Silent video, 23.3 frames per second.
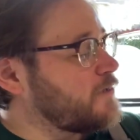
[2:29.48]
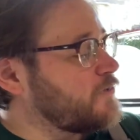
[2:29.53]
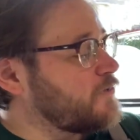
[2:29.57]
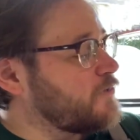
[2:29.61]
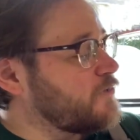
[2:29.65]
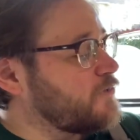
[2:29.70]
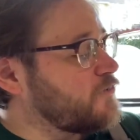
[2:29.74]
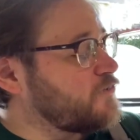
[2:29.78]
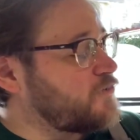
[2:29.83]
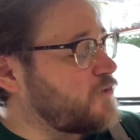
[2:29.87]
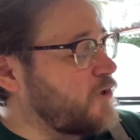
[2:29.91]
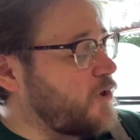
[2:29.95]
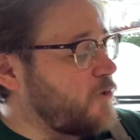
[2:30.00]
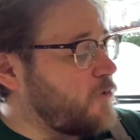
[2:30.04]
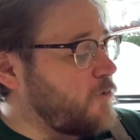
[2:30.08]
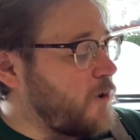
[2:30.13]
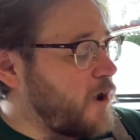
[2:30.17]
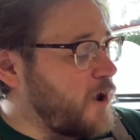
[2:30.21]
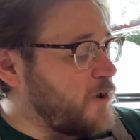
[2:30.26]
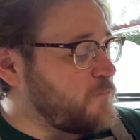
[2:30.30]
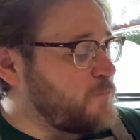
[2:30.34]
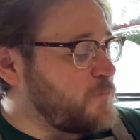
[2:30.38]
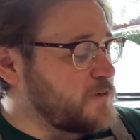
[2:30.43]
So
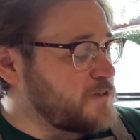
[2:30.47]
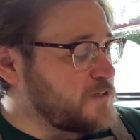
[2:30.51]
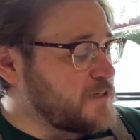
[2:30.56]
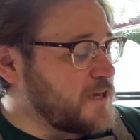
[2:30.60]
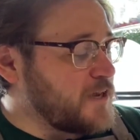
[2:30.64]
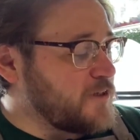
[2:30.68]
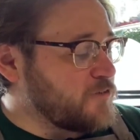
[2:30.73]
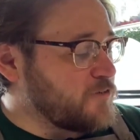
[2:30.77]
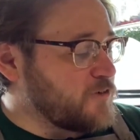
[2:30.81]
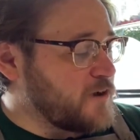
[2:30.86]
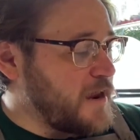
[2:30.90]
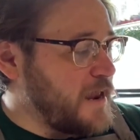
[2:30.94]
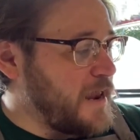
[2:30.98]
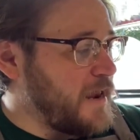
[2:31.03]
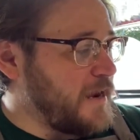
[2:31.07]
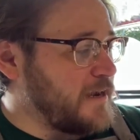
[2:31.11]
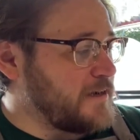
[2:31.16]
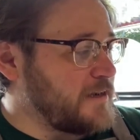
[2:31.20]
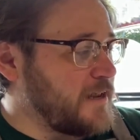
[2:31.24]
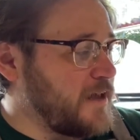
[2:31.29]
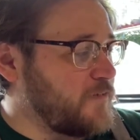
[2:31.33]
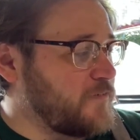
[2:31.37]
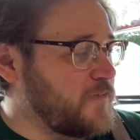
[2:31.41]
I've put together a
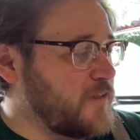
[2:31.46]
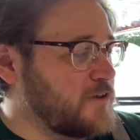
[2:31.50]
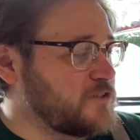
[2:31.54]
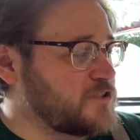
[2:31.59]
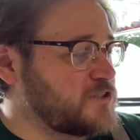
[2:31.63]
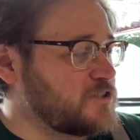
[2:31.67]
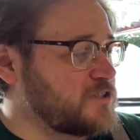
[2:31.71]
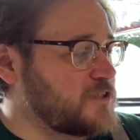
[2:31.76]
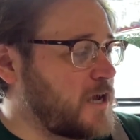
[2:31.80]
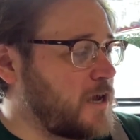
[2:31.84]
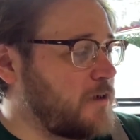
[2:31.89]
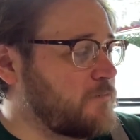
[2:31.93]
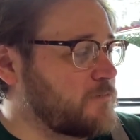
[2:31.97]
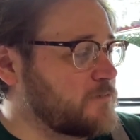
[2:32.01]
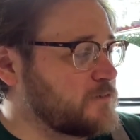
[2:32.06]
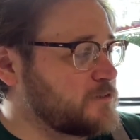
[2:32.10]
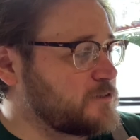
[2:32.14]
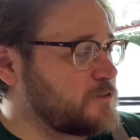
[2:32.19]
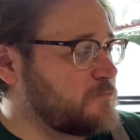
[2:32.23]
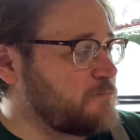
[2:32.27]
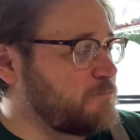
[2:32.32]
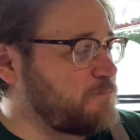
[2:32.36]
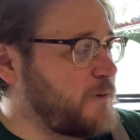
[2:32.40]
handout that just
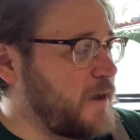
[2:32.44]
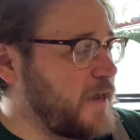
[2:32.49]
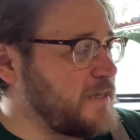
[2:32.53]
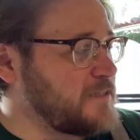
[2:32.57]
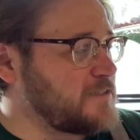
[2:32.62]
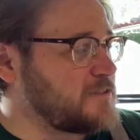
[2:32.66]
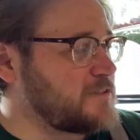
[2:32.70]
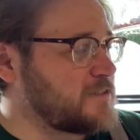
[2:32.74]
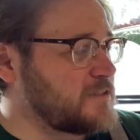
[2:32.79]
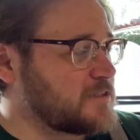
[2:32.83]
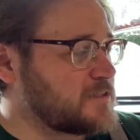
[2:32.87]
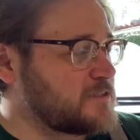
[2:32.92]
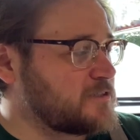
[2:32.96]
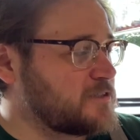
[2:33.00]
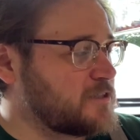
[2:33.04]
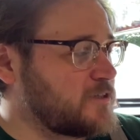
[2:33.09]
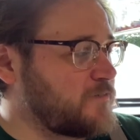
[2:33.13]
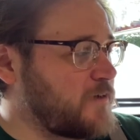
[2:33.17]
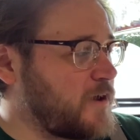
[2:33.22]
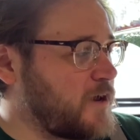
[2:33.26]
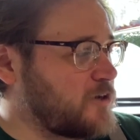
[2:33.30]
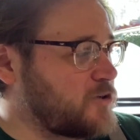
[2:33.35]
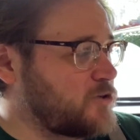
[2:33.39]
covers the basics
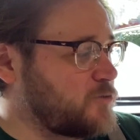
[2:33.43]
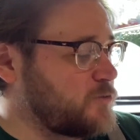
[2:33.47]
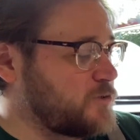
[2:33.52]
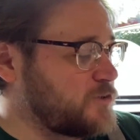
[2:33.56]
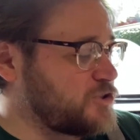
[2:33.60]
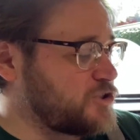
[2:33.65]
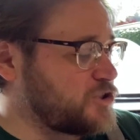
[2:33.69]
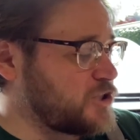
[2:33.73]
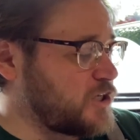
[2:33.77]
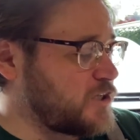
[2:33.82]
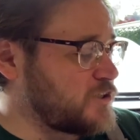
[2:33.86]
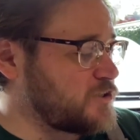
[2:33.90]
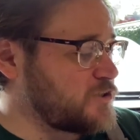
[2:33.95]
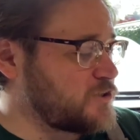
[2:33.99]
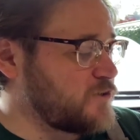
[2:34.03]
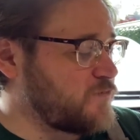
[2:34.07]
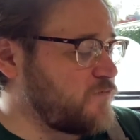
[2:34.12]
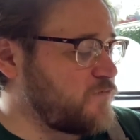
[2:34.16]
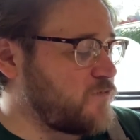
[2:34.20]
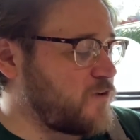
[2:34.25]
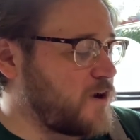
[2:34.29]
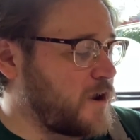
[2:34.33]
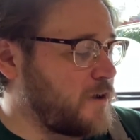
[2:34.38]
of how to adjust the
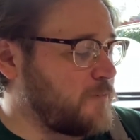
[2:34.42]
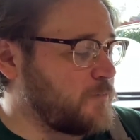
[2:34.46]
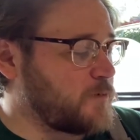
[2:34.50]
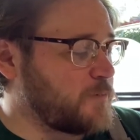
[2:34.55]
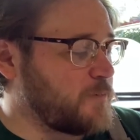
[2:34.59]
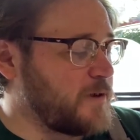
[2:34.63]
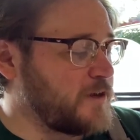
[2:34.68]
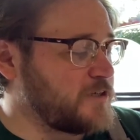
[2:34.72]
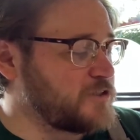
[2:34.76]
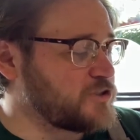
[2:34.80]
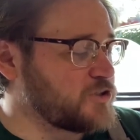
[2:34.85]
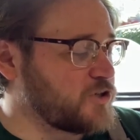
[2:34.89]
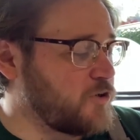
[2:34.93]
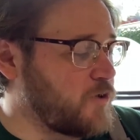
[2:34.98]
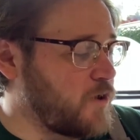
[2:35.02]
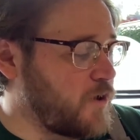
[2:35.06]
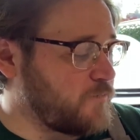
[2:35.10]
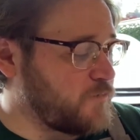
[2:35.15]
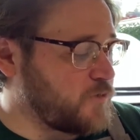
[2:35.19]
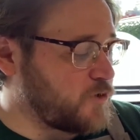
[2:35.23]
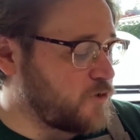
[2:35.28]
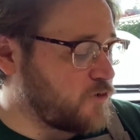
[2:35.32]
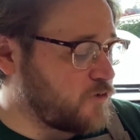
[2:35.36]
frame to make sure you
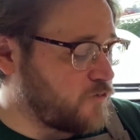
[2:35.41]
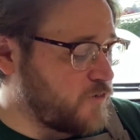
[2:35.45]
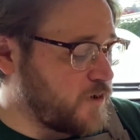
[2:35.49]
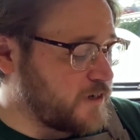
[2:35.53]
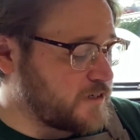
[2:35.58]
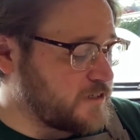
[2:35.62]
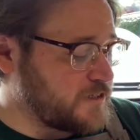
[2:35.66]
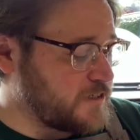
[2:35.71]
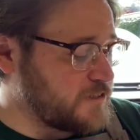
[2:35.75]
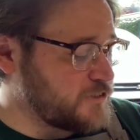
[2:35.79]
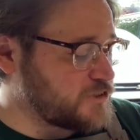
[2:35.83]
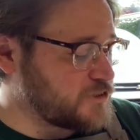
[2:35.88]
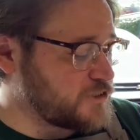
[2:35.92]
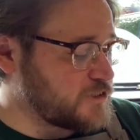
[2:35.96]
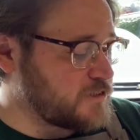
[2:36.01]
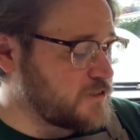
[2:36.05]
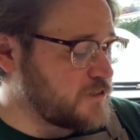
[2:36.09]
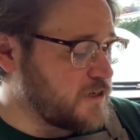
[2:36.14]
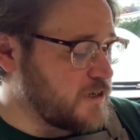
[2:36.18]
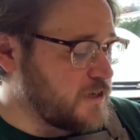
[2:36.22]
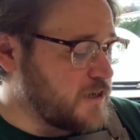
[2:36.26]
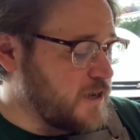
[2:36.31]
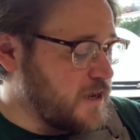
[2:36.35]
have the correct
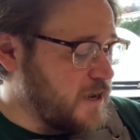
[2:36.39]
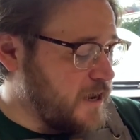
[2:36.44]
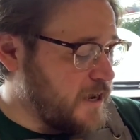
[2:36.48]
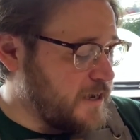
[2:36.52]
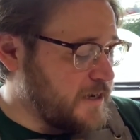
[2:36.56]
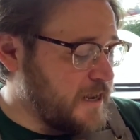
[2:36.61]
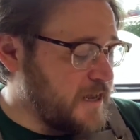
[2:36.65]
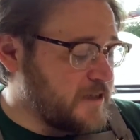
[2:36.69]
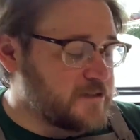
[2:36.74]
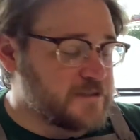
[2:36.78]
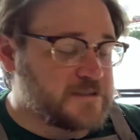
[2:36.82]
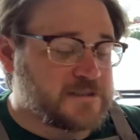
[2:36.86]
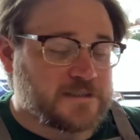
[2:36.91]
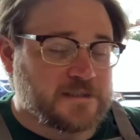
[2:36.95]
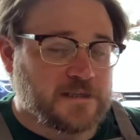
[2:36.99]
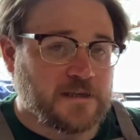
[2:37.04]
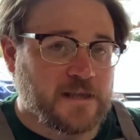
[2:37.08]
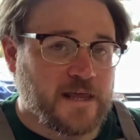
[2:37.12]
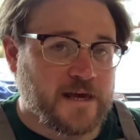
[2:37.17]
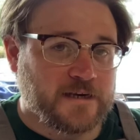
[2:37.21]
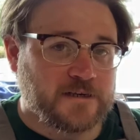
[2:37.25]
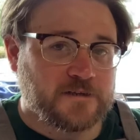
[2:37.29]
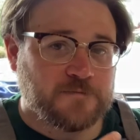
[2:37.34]
tension and how to
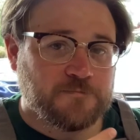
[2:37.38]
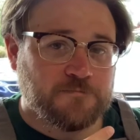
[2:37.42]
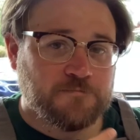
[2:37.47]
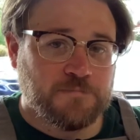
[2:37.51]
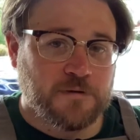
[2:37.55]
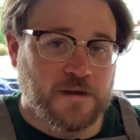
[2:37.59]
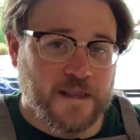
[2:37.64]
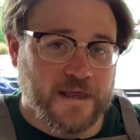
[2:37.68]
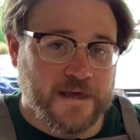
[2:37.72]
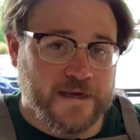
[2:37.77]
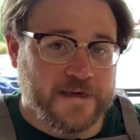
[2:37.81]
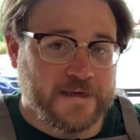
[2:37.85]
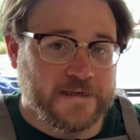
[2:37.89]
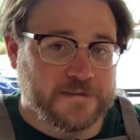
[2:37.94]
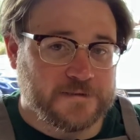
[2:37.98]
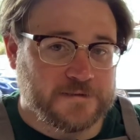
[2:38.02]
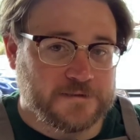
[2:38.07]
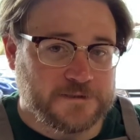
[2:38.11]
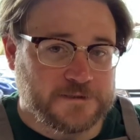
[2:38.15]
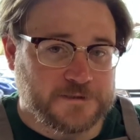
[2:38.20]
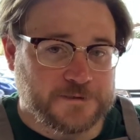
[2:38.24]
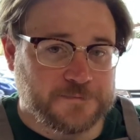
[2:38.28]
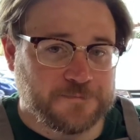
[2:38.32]
select
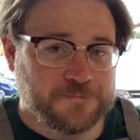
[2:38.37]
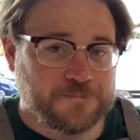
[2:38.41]
blades.